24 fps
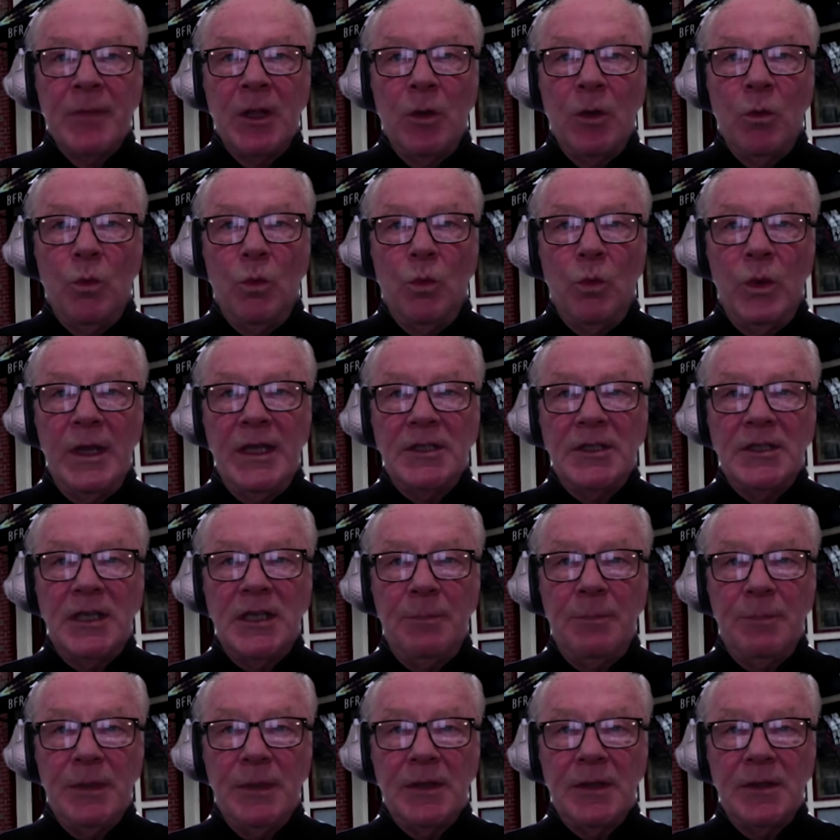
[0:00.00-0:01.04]
We
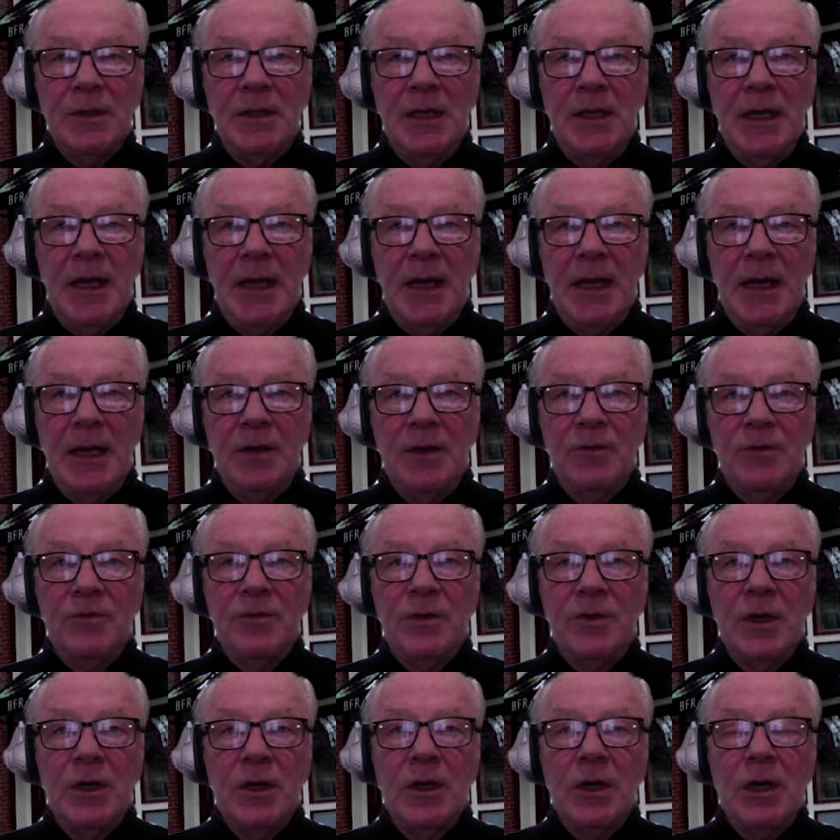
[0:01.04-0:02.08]
typically have
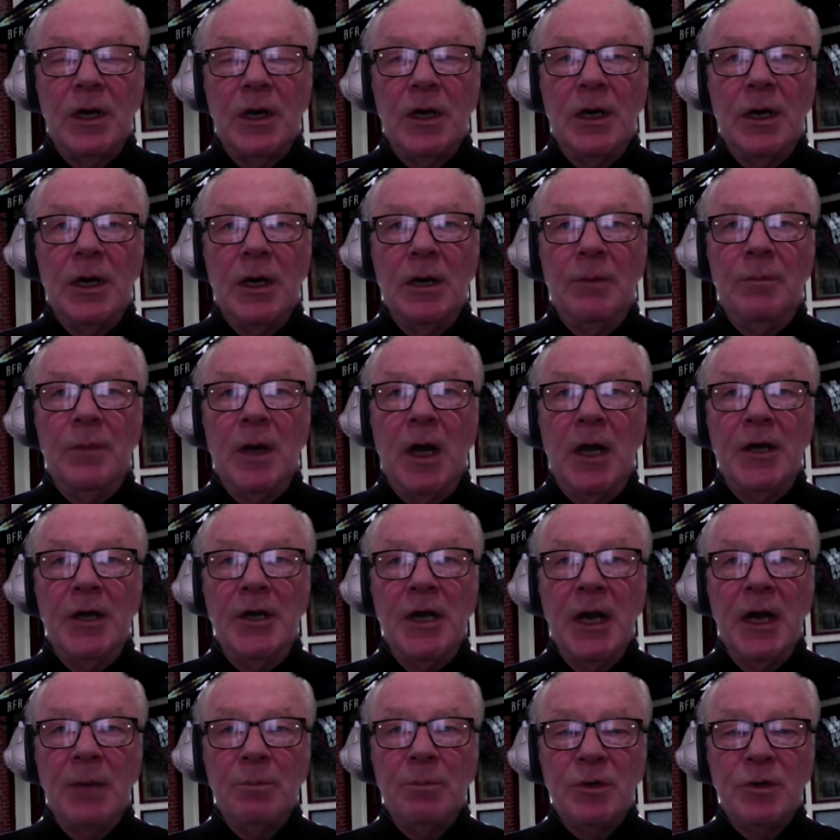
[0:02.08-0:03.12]
um, a
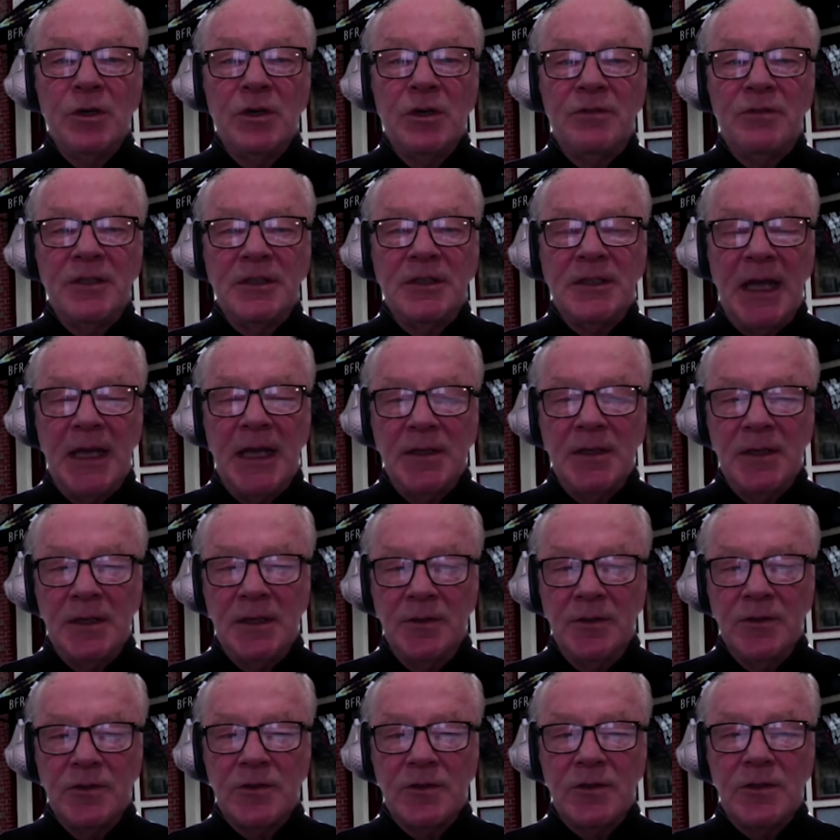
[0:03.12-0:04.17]
number of
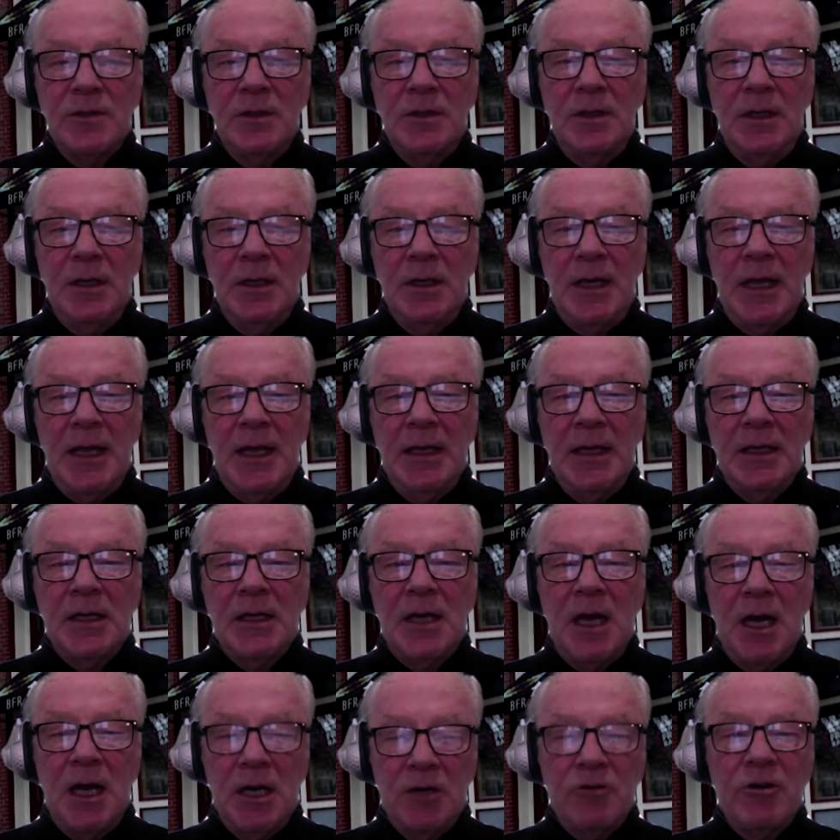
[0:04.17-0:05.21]
attendants in a
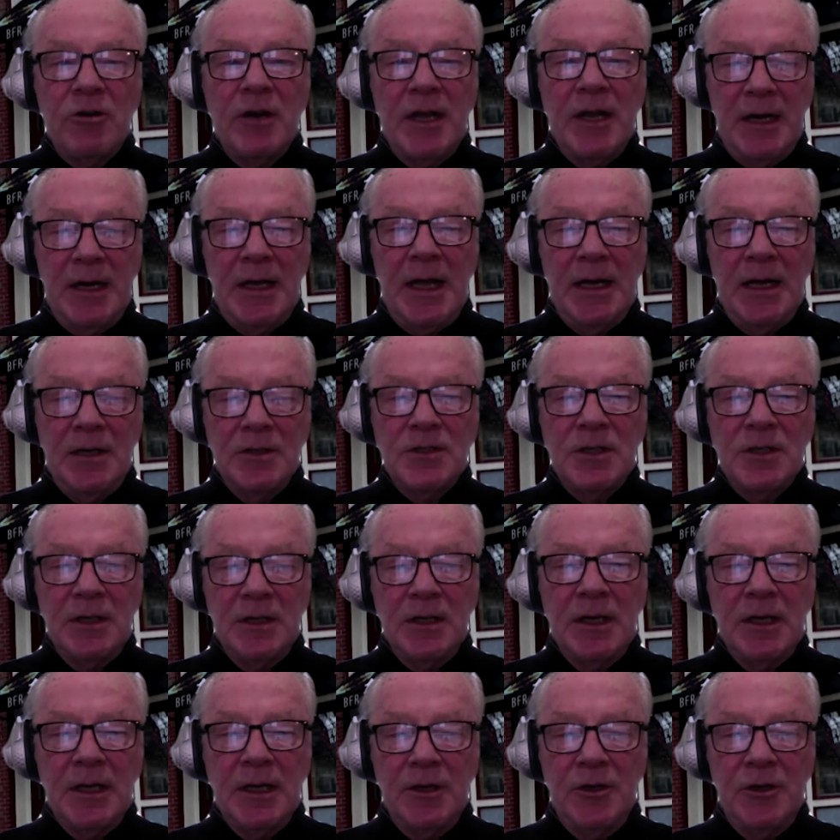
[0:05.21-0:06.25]
congregate housing,
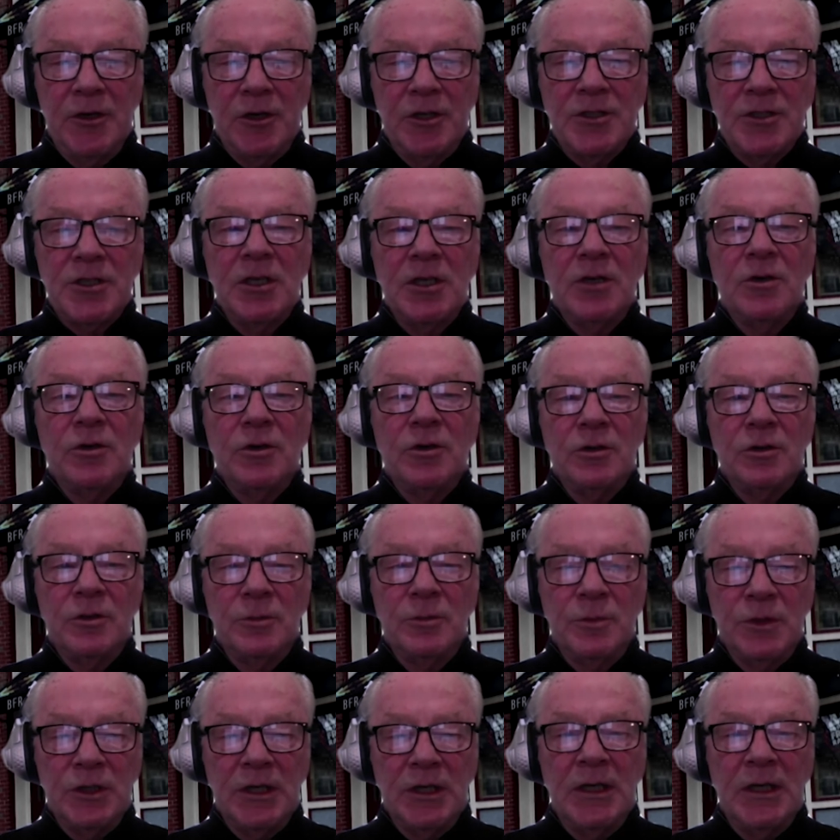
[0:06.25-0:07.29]
like a nursing
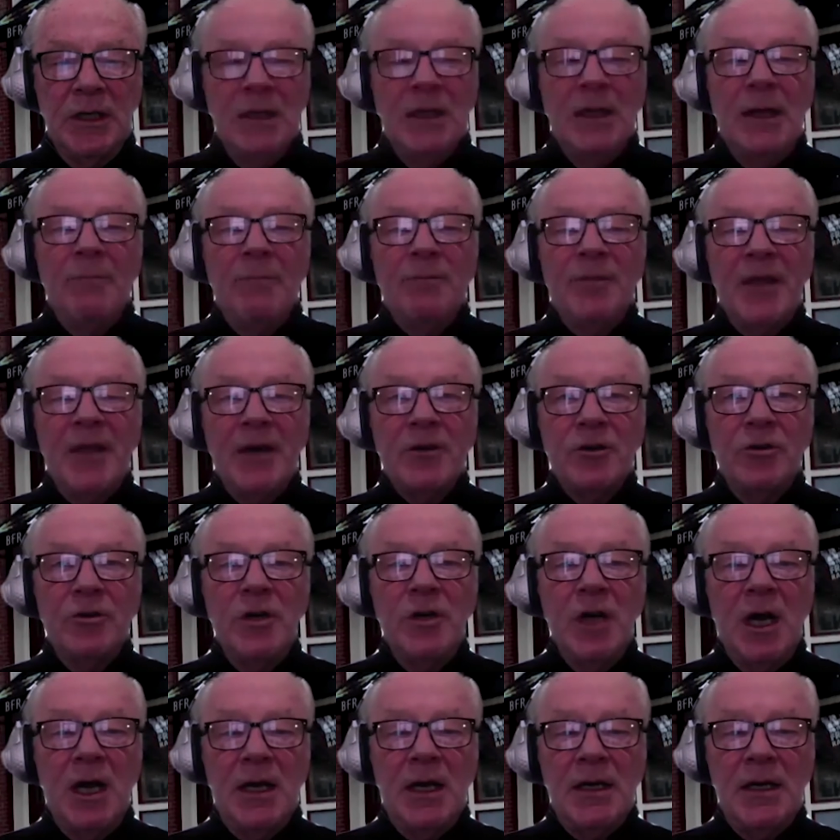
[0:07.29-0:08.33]
home, or that are
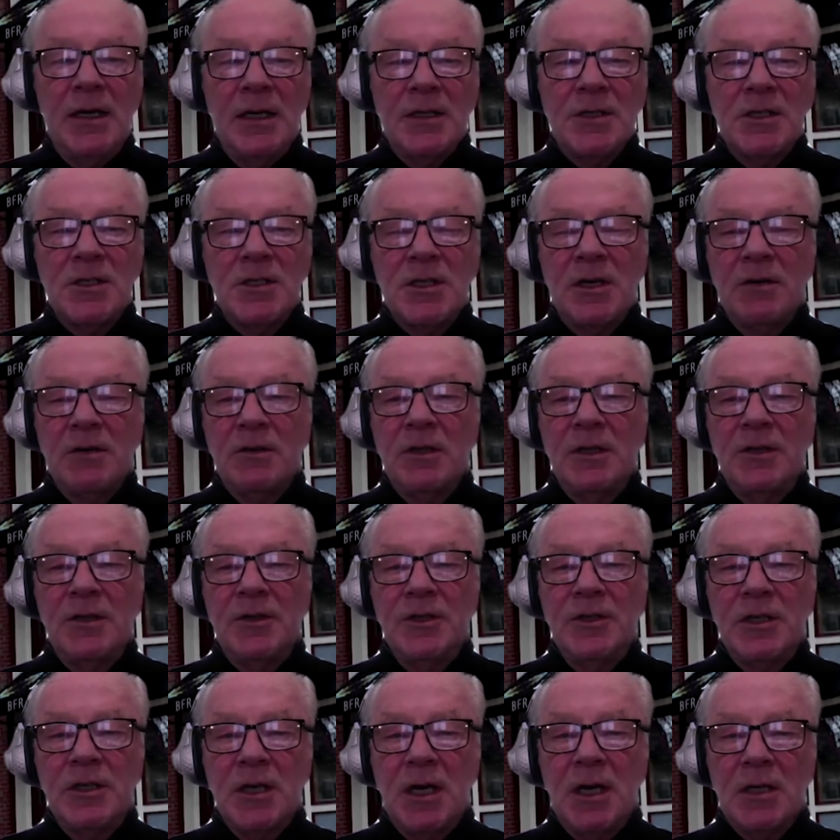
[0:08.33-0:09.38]
not necessarily the
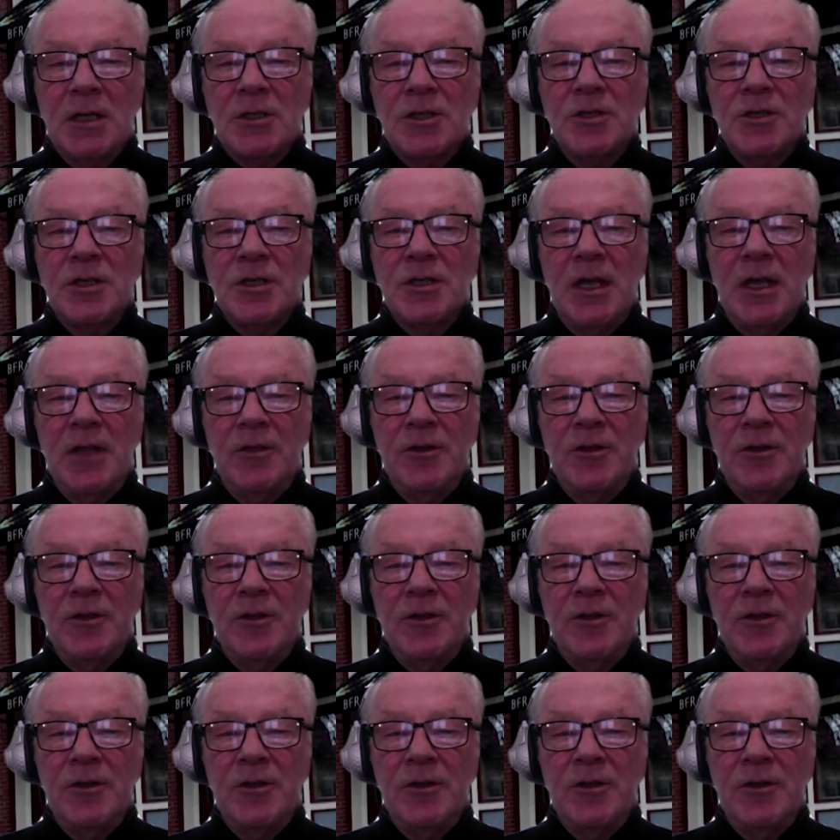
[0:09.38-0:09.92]
doctors and the